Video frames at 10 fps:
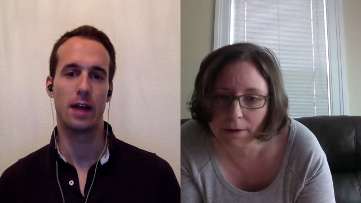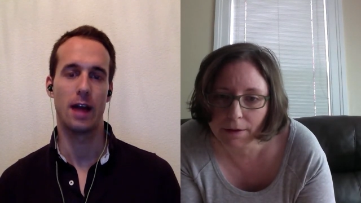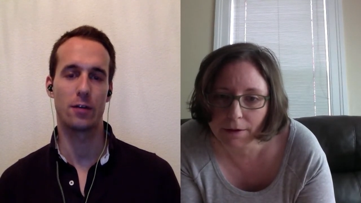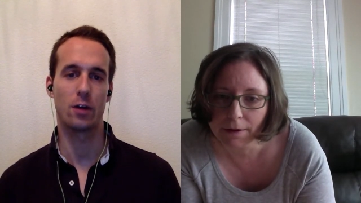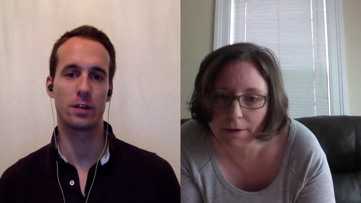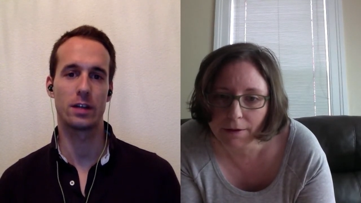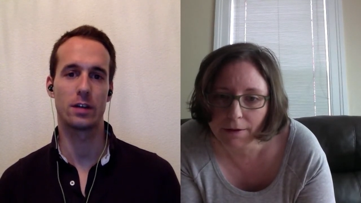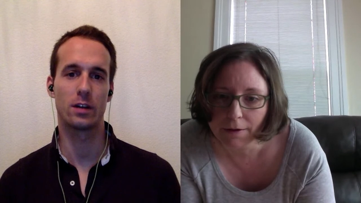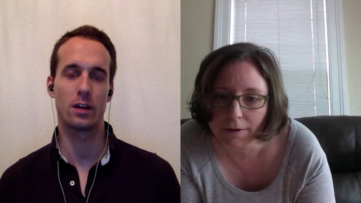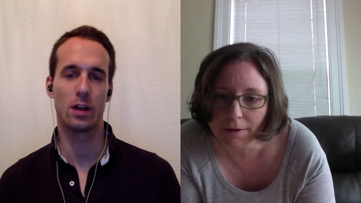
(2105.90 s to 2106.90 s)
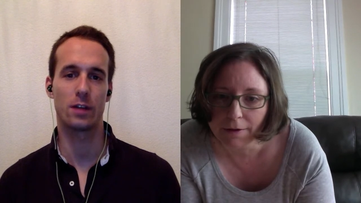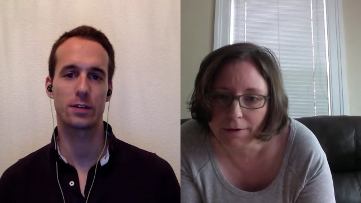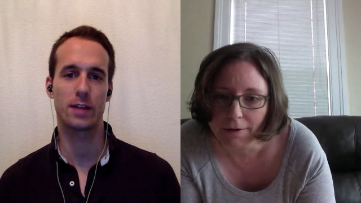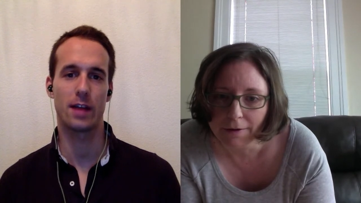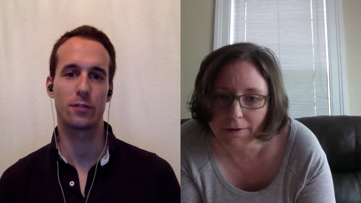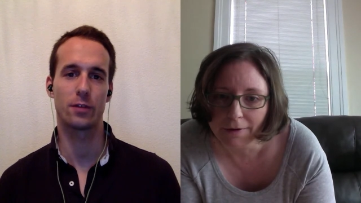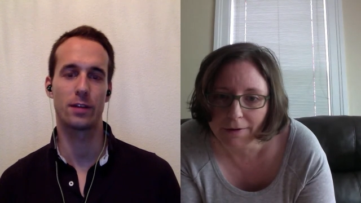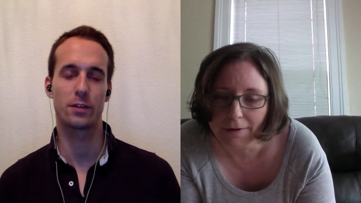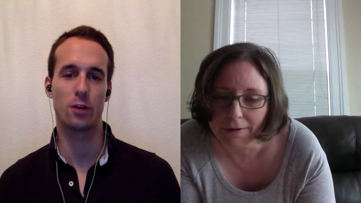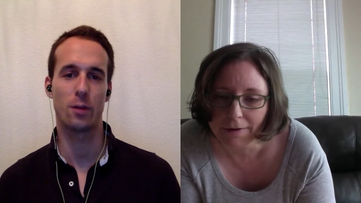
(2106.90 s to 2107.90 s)
Speaker 1: have you on here another time for another
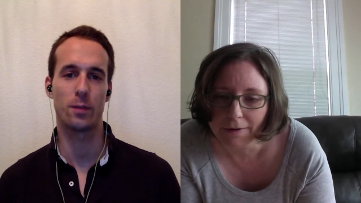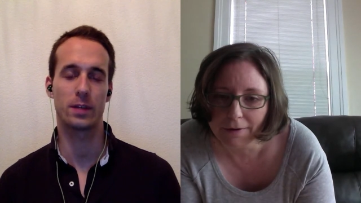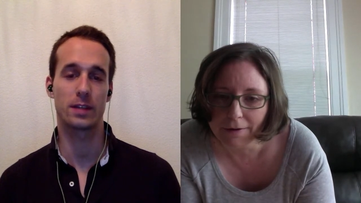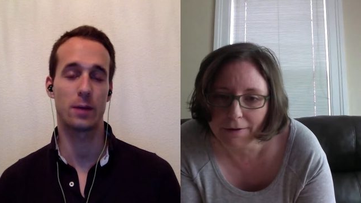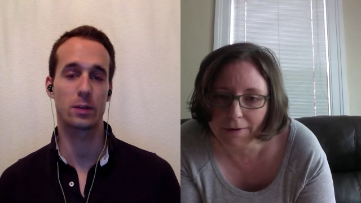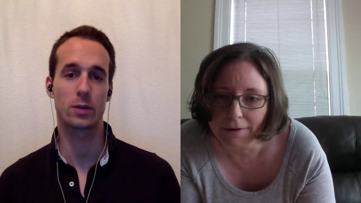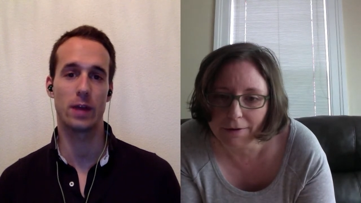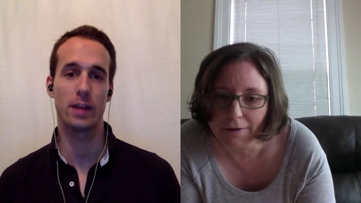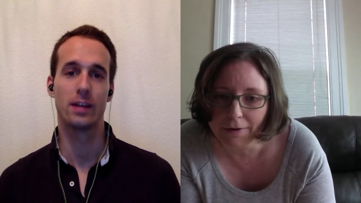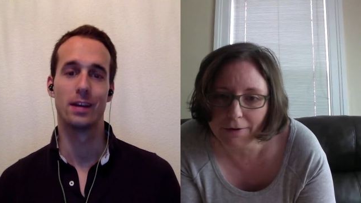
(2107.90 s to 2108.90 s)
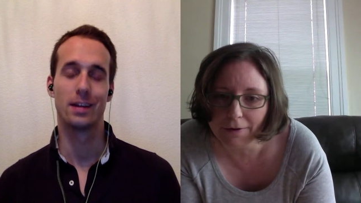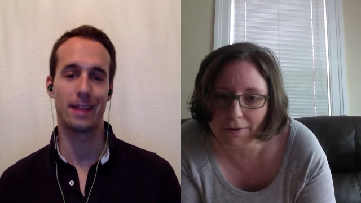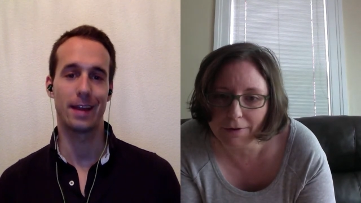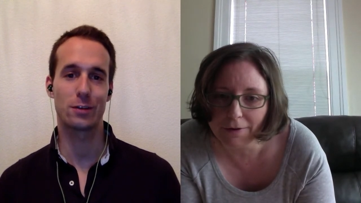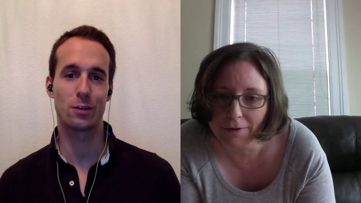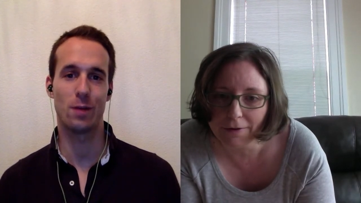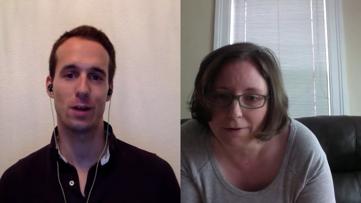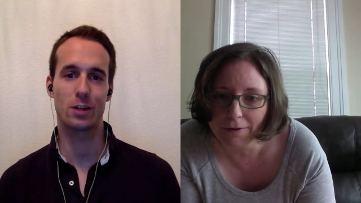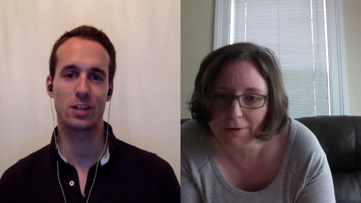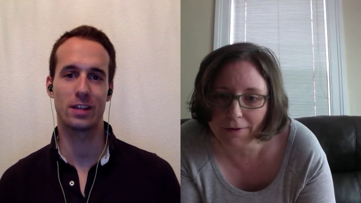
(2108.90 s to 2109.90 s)
topic. So that was great. Thank you so
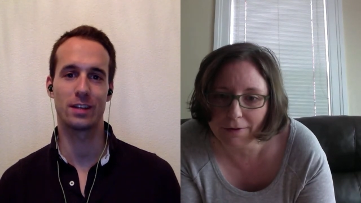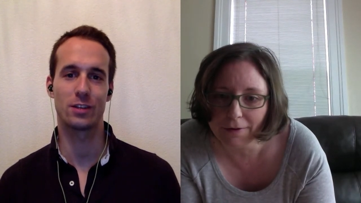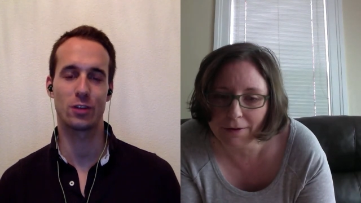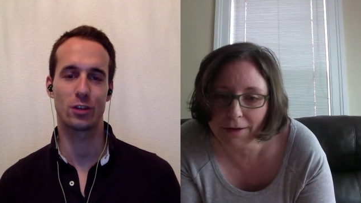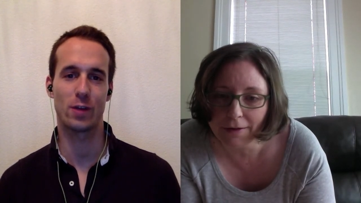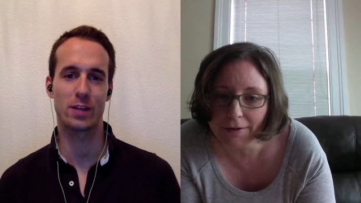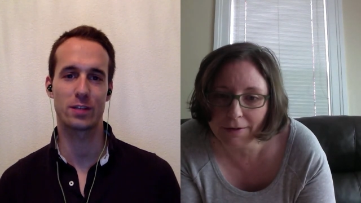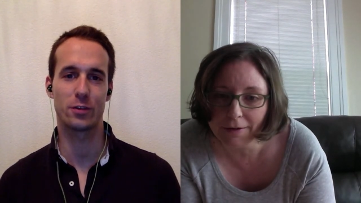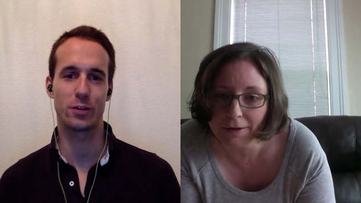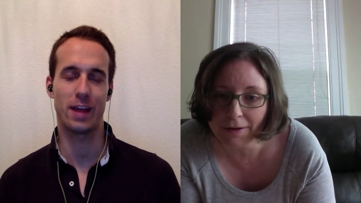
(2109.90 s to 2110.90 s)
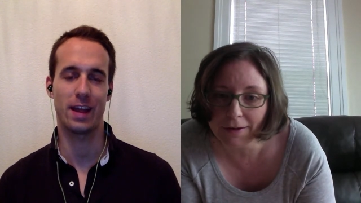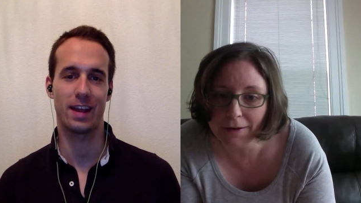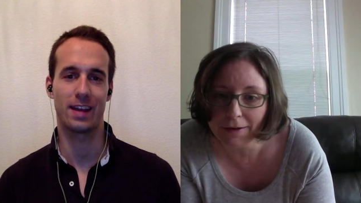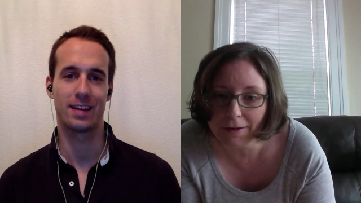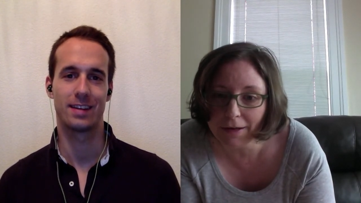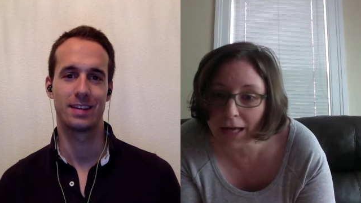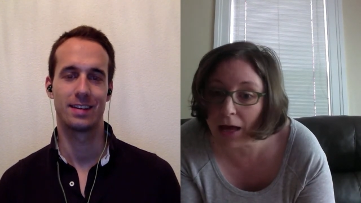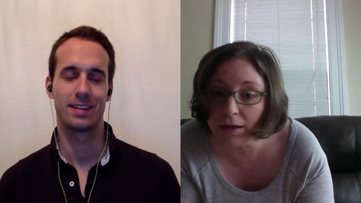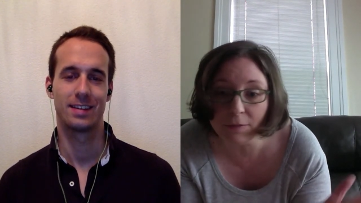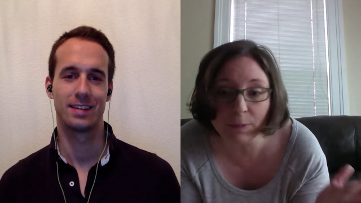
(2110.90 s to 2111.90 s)
much, and uh, enjoy the rest of your day.
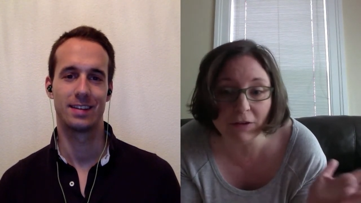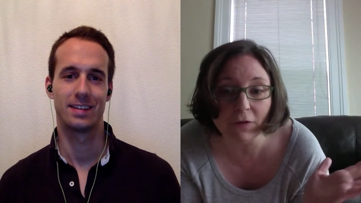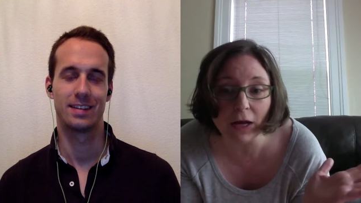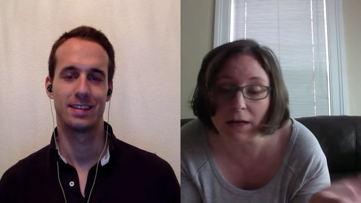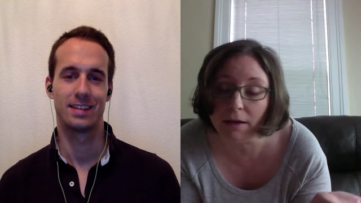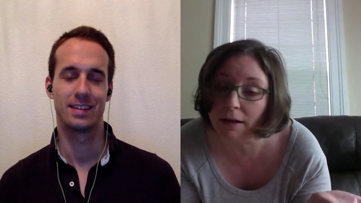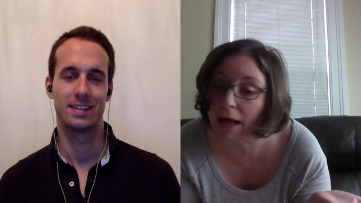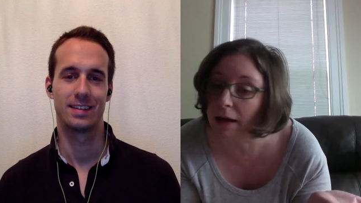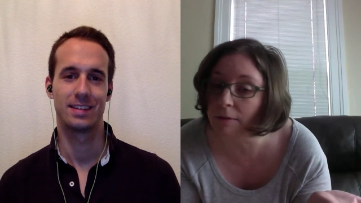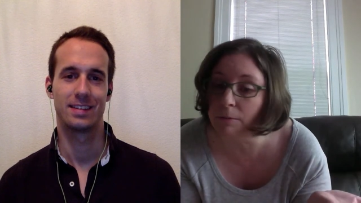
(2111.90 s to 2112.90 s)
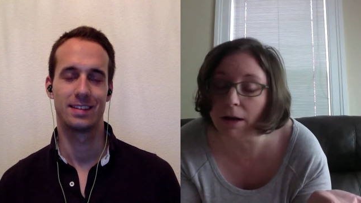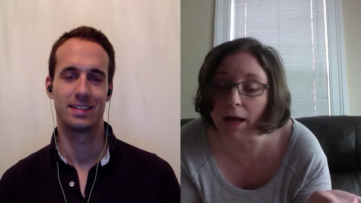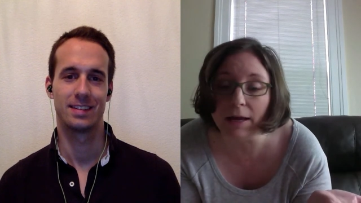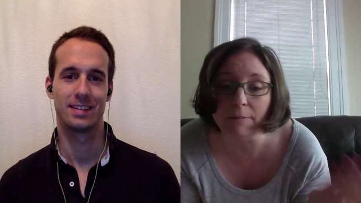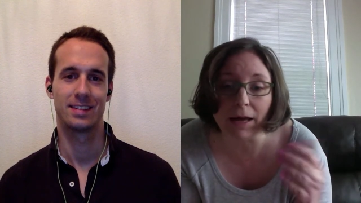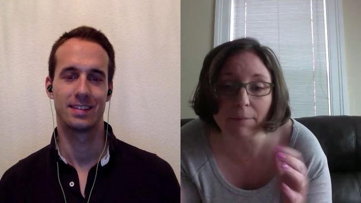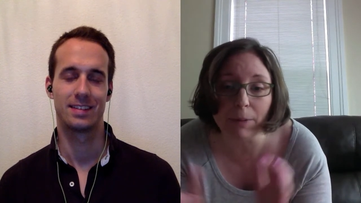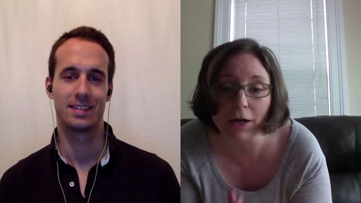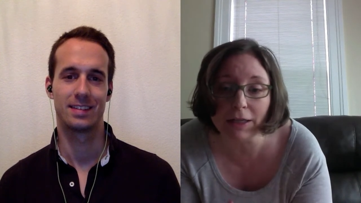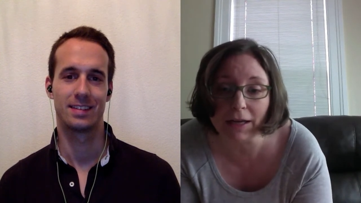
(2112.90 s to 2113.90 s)
Speaker 2: Yeah, it's been fun. And next, when I
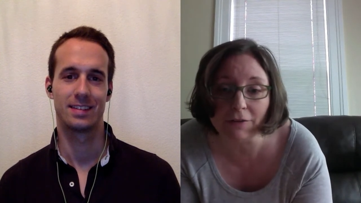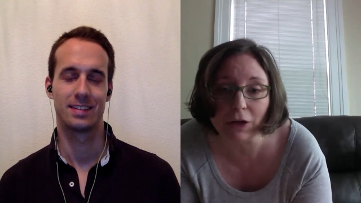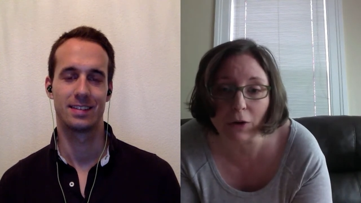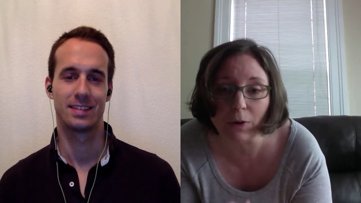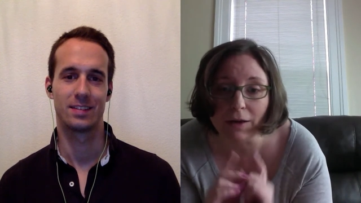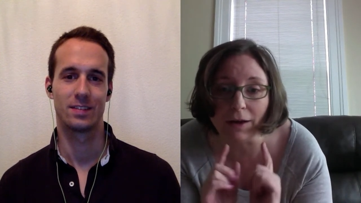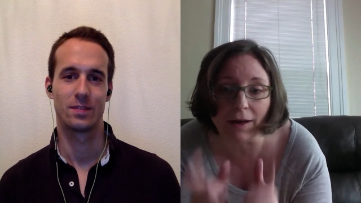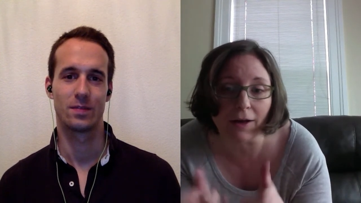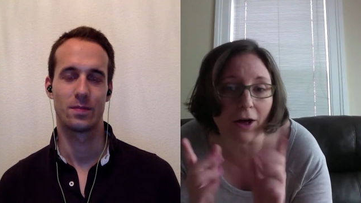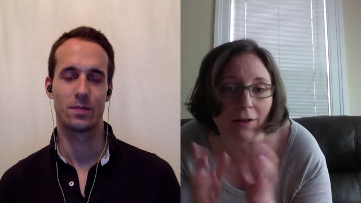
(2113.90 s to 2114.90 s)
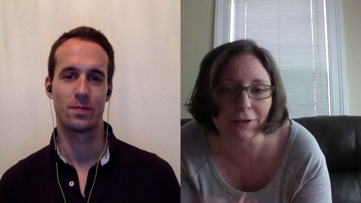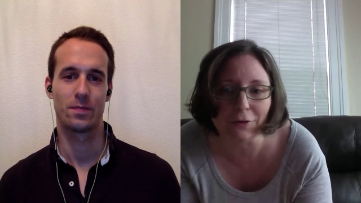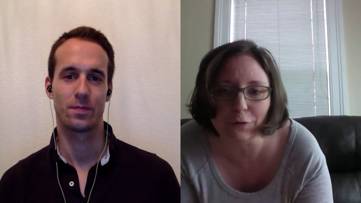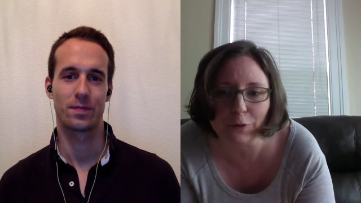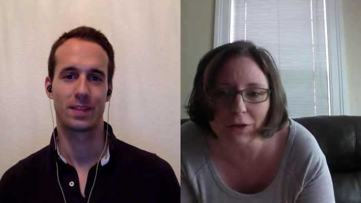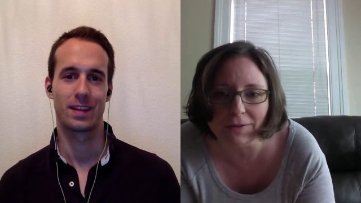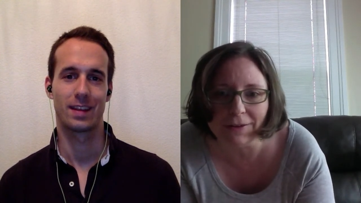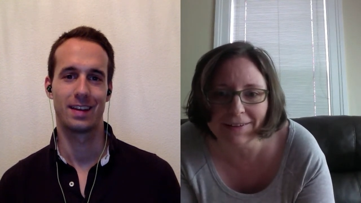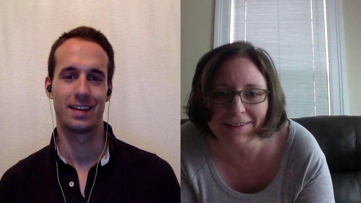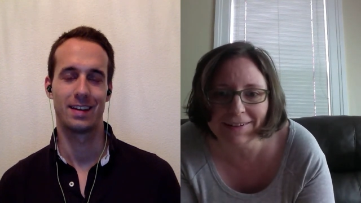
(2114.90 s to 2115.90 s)
get my podcast going, uh,
Speaker 1: I'll interview
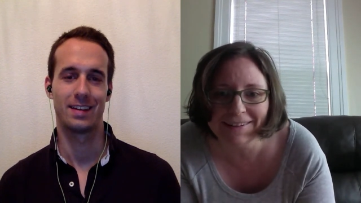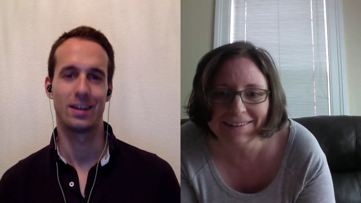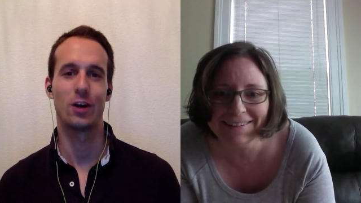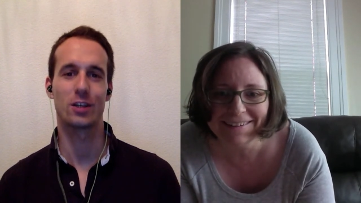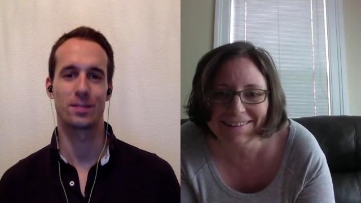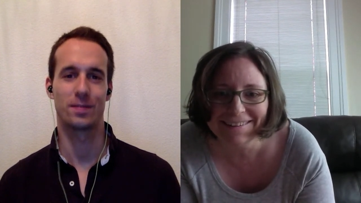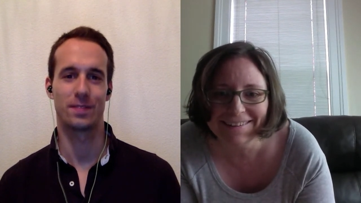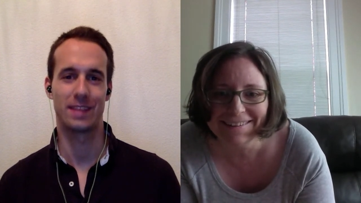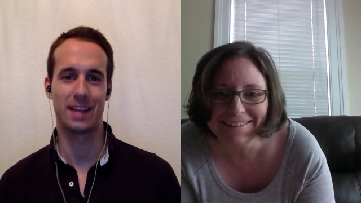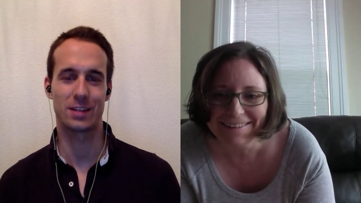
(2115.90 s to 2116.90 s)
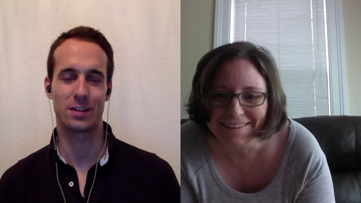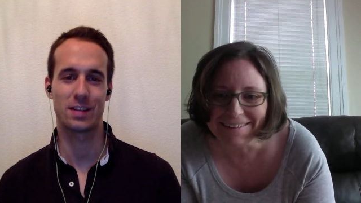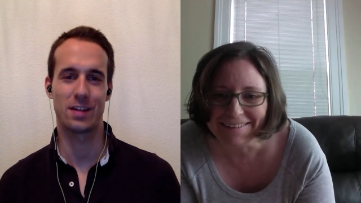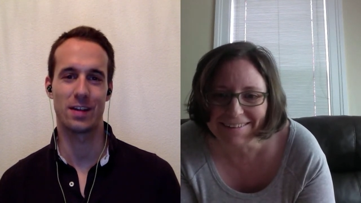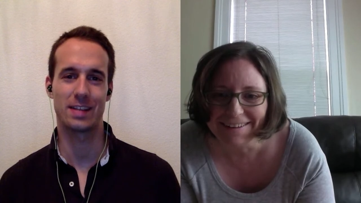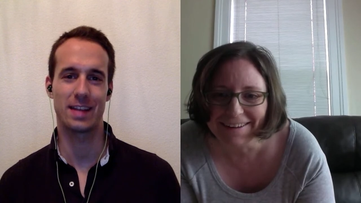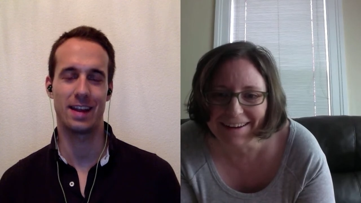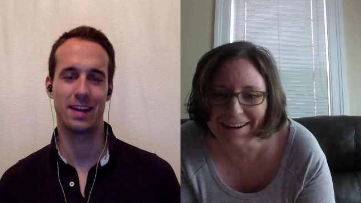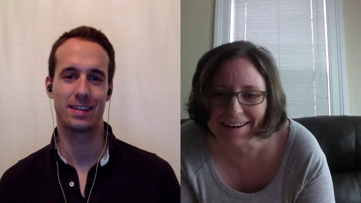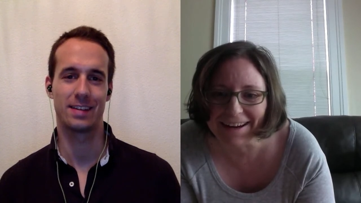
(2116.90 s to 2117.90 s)
you. Awesome. Thanks a lot, Sarah. Take care.